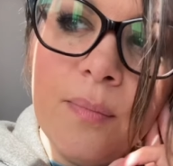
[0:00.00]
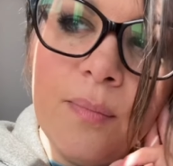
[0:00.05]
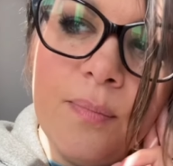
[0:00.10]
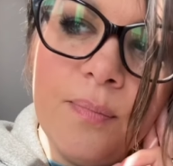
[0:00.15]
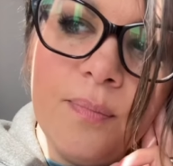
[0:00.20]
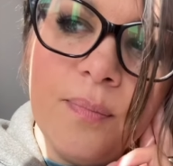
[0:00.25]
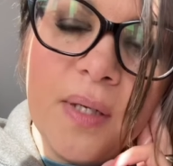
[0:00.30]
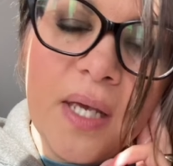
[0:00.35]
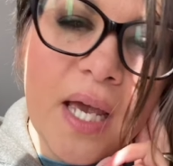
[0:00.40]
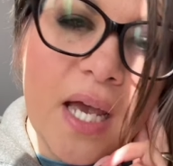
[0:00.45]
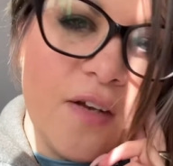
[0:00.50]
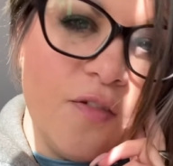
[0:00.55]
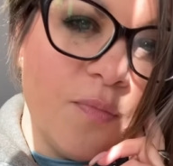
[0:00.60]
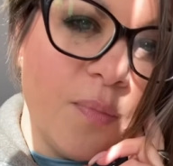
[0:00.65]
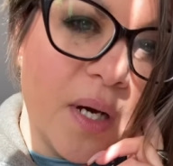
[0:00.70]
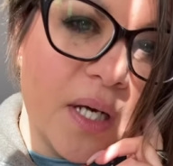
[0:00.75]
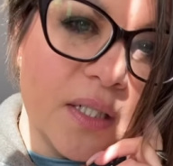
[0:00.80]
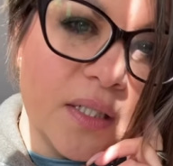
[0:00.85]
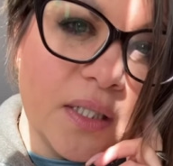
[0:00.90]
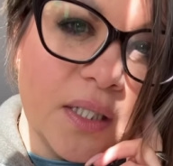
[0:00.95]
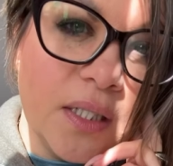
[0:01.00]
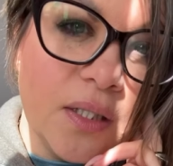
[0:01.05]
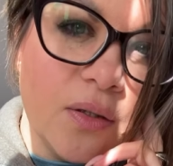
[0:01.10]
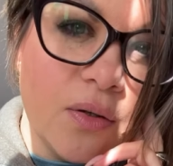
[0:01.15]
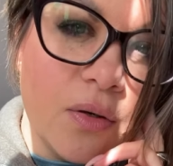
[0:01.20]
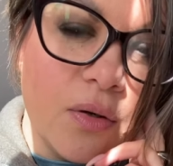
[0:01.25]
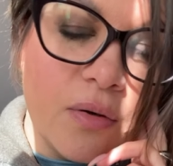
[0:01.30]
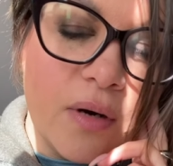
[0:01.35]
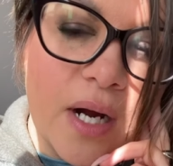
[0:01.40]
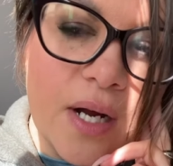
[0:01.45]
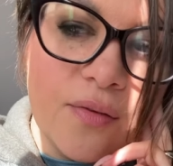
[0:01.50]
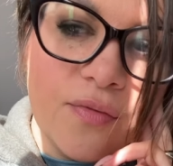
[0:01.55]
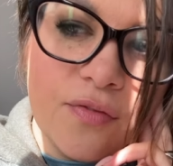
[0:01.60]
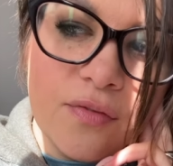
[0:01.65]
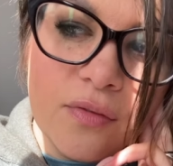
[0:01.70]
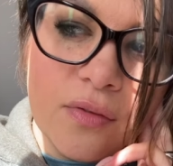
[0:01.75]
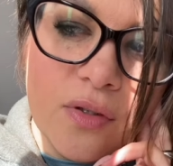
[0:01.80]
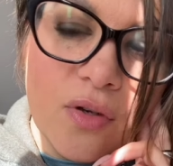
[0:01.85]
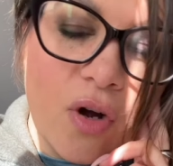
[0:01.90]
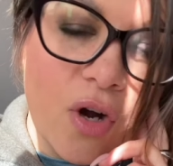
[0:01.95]
behaved badly, or I've
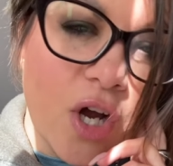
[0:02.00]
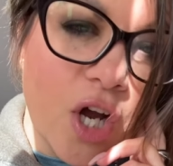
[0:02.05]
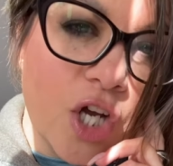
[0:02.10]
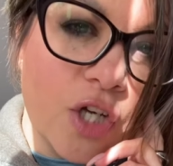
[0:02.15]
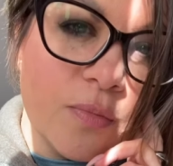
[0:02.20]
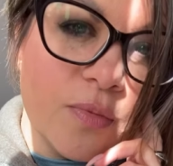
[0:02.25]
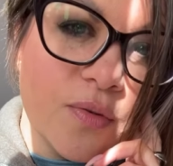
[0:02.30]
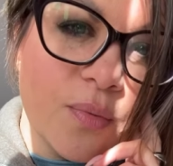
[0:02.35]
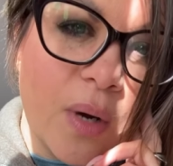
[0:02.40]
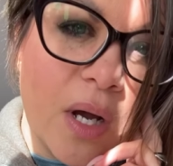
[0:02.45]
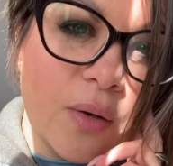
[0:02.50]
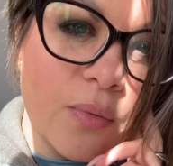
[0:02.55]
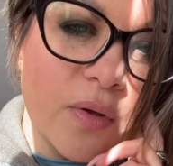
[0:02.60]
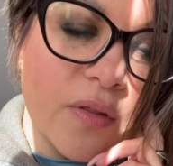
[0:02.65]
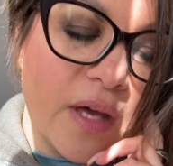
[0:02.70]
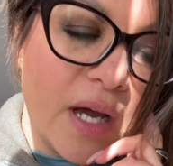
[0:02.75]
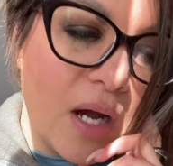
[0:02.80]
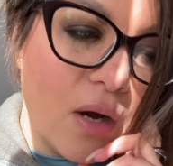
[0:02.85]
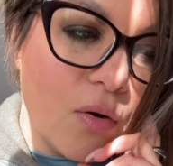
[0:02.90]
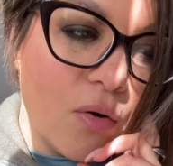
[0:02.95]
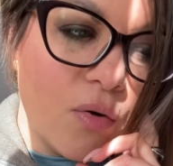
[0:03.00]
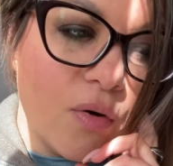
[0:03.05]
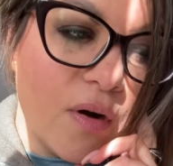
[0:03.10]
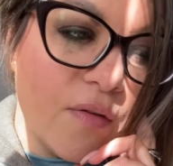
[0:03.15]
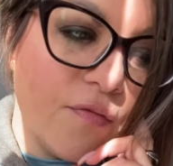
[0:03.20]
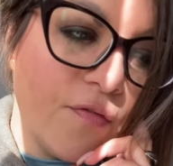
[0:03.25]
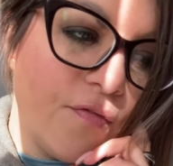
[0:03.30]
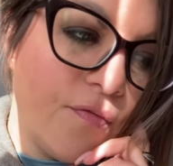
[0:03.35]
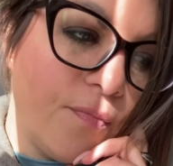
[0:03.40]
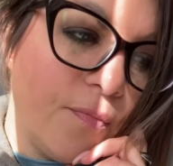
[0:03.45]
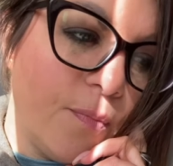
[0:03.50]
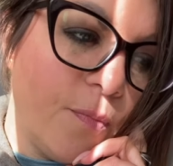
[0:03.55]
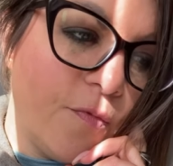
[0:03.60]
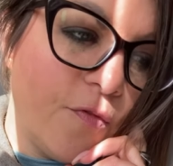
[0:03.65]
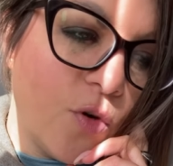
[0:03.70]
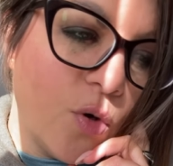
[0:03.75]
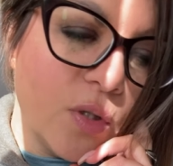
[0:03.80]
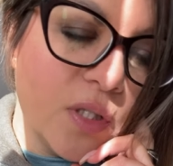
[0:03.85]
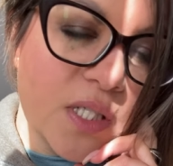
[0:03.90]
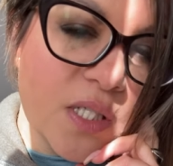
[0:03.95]
not coped well with that, or I've
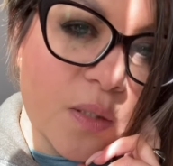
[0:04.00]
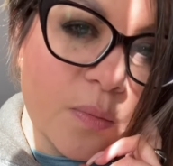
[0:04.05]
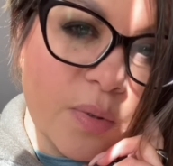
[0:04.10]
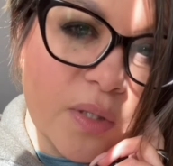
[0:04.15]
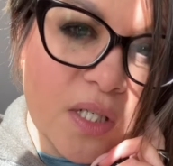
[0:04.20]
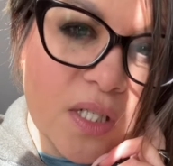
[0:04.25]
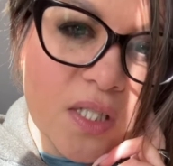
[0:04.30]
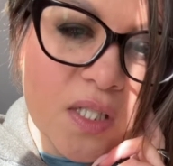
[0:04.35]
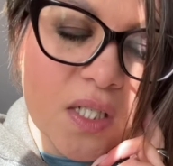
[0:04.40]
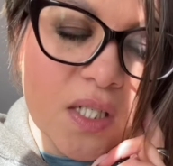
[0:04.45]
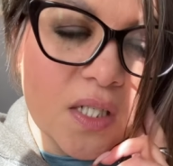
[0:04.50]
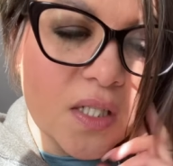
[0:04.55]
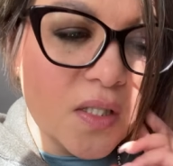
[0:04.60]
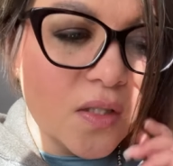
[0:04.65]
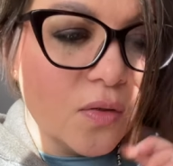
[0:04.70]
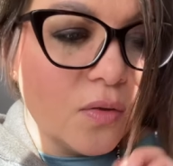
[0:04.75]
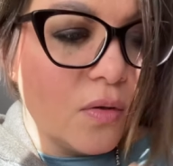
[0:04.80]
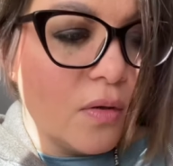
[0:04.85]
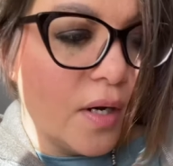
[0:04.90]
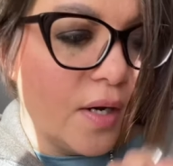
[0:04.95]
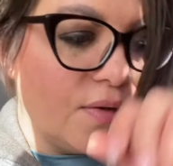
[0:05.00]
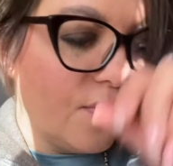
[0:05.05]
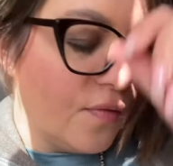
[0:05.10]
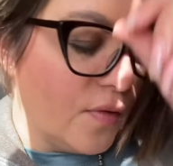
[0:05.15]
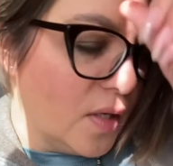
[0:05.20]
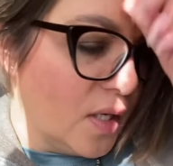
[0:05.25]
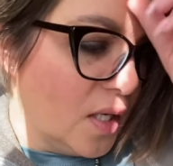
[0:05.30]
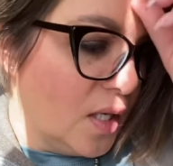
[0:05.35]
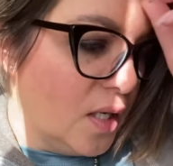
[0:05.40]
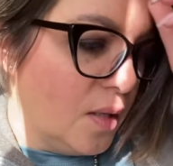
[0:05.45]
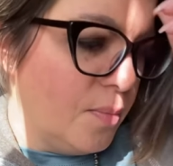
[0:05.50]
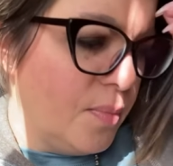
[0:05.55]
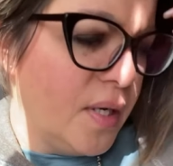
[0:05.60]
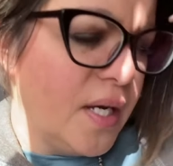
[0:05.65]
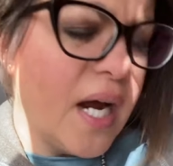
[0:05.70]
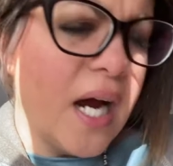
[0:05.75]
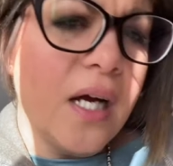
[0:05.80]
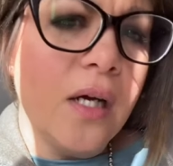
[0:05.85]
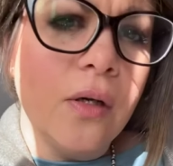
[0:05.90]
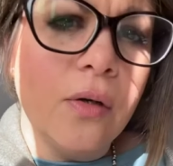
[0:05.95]
fallen to pieces, or I've been
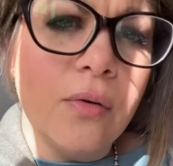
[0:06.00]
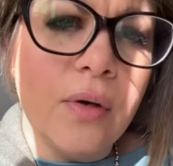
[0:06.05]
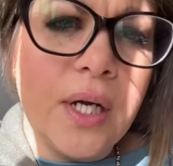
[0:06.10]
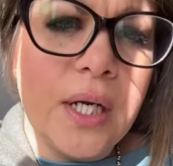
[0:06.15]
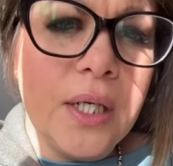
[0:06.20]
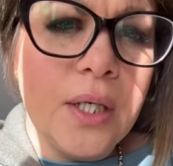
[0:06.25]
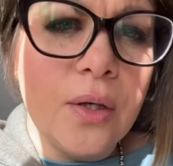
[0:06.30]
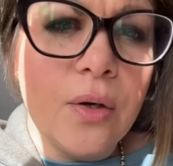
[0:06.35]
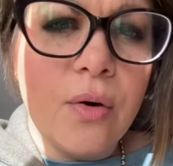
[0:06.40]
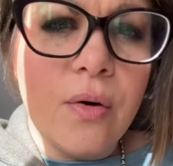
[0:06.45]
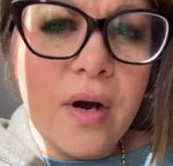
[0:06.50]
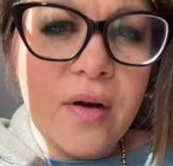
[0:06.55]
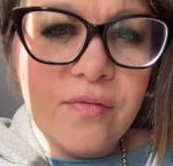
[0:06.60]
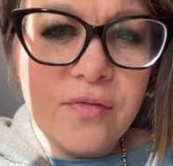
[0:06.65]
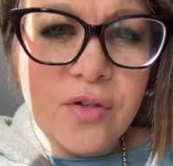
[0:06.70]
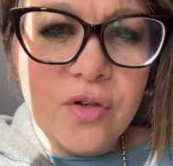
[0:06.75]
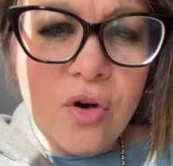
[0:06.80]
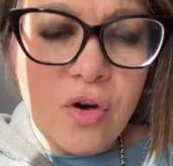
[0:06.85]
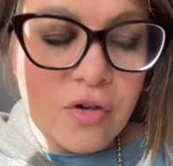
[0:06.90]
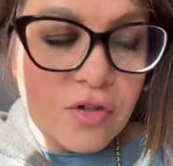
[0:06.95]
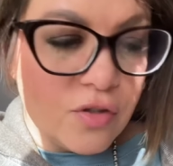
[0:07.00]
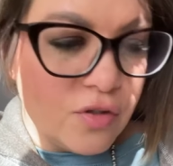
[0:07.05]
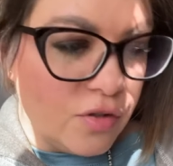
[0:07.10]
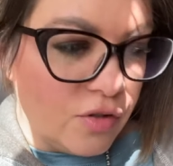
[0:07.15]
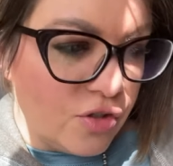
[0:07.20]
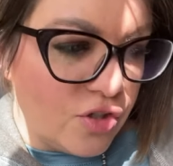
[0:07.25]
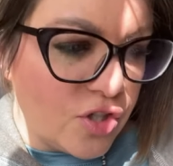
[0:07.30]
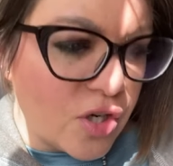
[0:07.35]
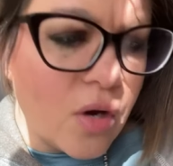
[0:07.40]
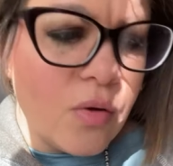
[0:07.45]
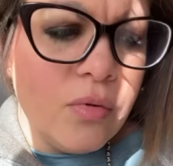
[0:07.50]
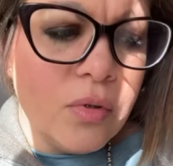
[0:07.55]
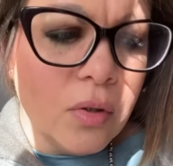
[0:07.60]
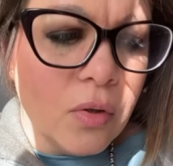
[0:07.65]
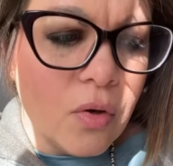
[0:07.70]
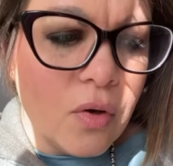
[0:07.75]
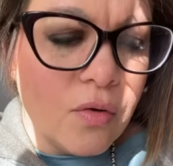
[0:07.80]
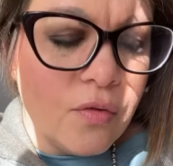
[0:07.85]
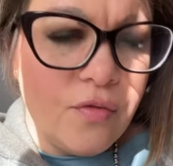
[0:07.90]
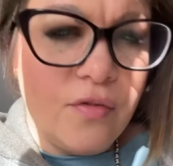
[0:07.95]
angry, or I've not shown
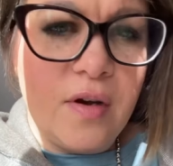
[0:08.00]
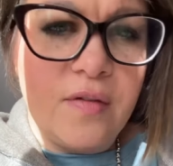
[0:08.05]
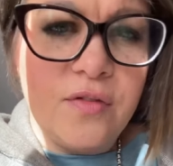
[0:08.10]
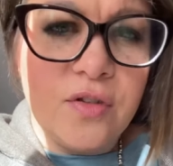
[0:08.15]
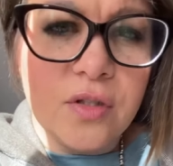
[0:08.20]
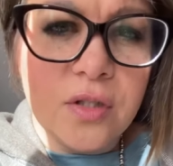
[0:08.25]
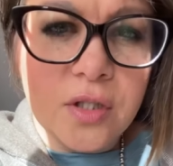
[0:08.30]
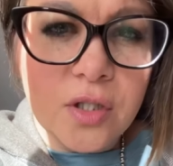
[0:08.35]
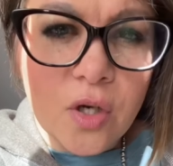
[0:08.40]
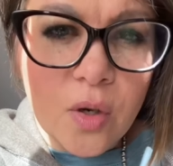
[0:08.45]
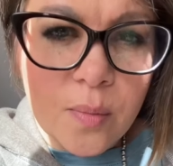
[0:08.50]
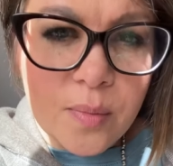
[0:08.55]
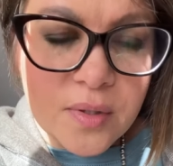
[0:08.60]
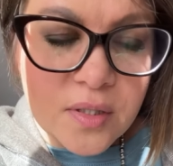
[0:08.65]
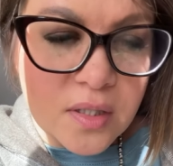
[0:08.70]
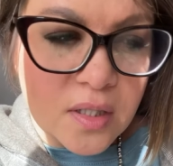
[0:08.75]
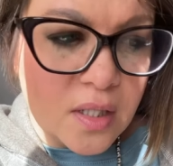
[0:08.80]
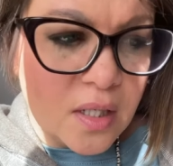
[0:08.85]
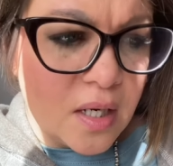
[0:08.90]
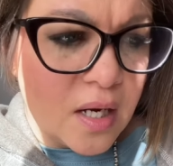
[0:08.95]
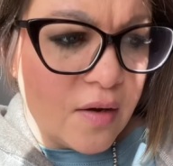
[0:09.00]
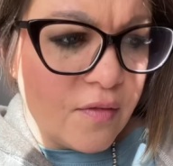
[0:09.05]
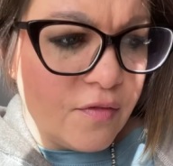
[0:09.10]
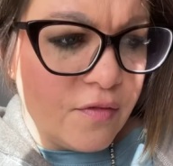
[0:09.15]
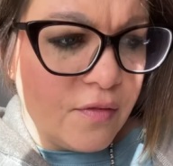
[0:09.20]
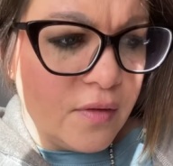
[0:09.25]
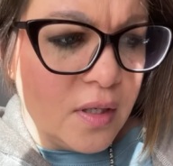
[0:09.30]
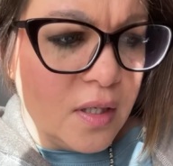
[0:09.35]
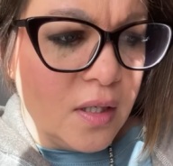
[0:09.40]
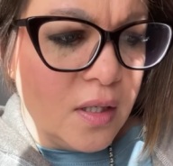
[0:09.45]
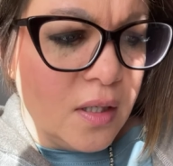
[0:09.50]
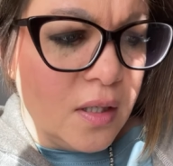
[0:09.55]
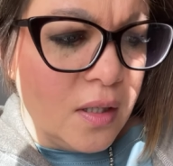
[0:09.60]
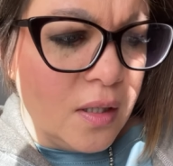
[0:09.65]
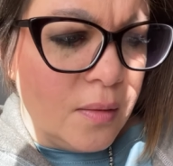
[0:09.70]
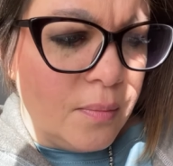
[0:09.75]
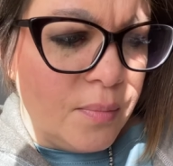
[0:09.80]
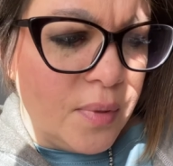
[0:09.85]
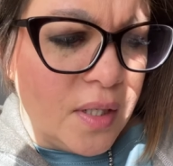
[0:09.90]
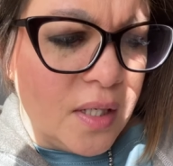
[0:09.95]
love. I've done the opposite. I've
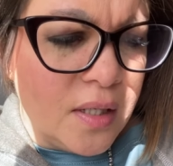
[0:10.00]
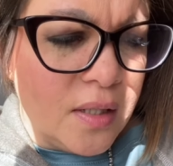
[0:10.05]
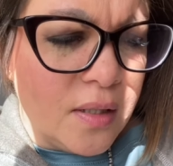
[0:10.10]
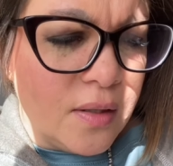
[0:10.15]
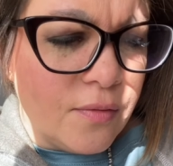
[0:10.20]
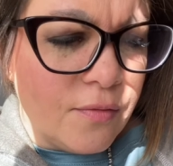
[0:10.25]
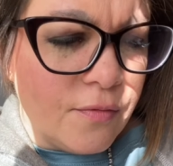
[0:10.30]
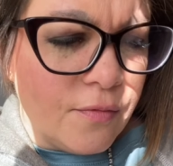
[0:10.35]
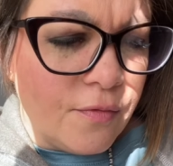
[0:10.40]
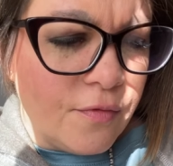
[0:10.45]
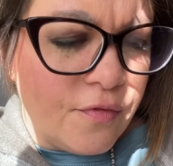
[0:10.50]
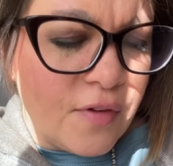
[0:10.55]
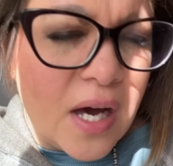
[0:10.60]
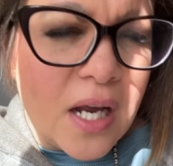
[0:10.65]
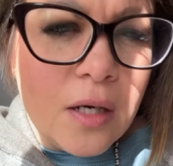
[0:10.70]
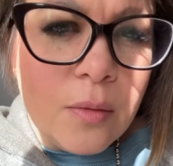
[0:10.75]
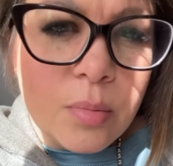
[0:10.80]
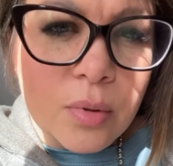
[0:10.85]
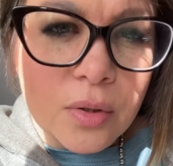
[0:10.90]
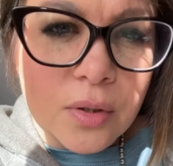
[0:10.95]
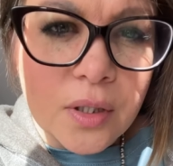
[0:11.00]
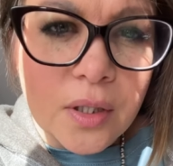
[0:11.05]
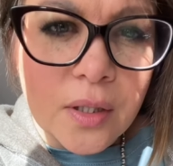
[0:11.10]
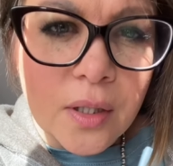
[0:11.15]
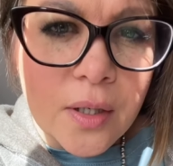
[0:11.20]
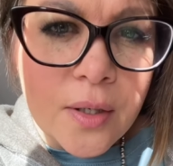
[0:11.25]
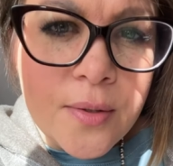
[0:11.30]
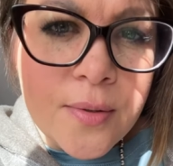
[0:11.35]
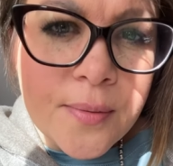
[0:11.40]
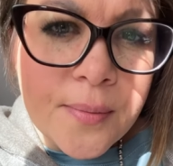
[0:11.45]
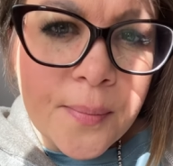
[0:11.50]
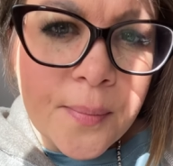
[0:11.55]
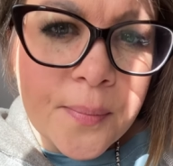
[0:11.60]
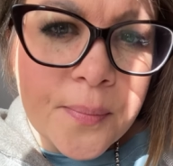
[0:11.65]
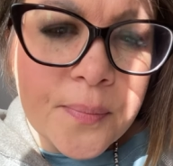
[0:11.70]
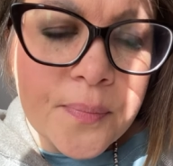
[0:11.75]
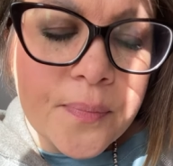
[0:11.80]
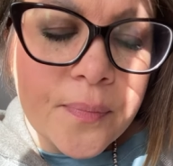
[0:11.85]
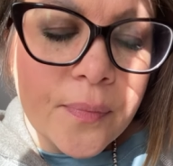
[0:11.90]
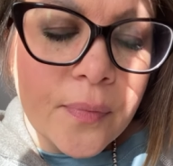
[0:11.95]
been fallible,
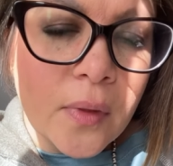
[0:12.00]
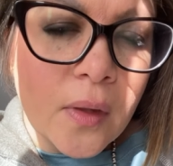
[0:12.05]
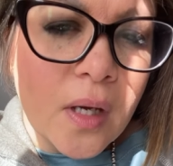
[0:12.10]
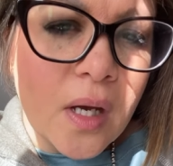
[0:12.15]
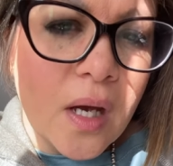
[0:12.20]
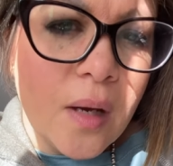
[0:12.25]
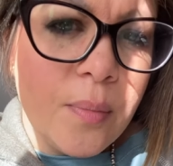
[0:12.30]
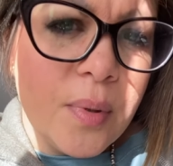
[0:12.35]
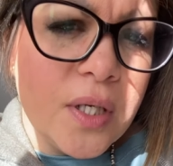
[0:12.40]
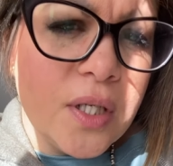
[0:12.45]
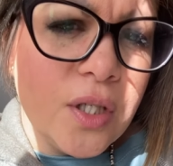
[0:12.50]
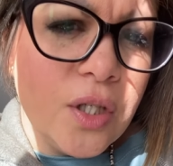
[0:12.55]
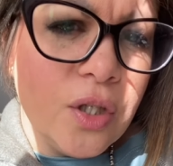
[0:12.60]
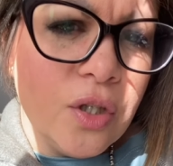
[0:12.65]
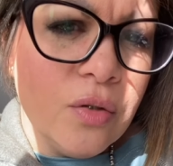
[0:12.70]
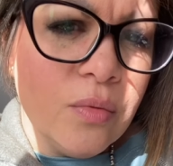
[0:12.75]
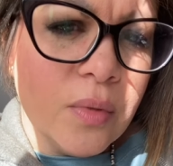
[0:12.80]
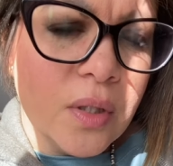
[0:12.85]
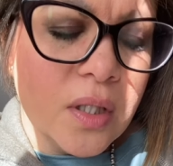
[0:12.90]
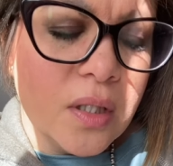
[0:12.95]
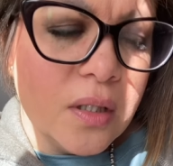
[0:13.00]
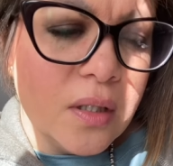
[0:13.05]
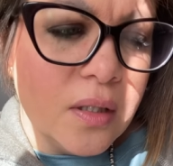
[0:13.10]
I've been human.